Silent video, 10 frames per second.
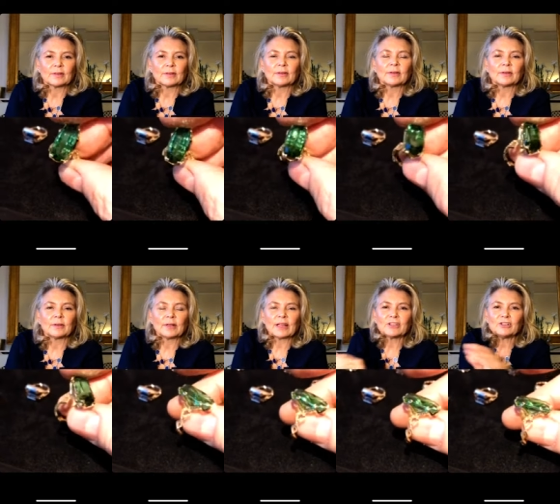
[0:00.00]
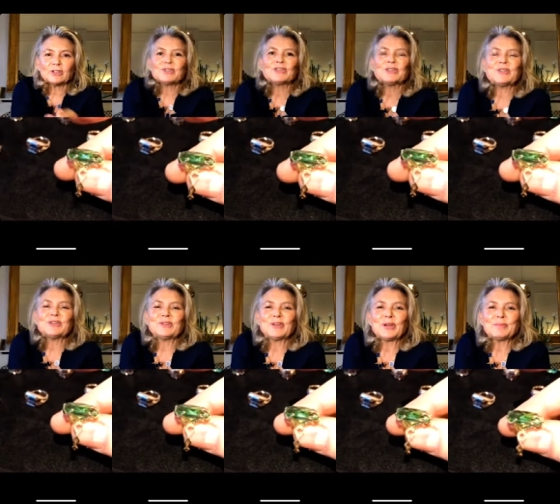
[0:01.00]
It's about 18. Can you show us
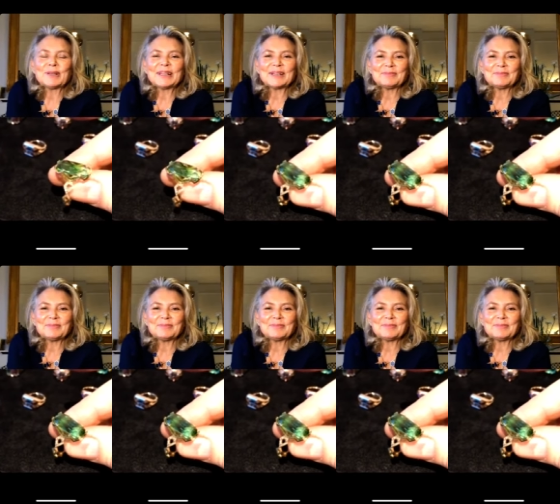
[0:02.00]
the opal again,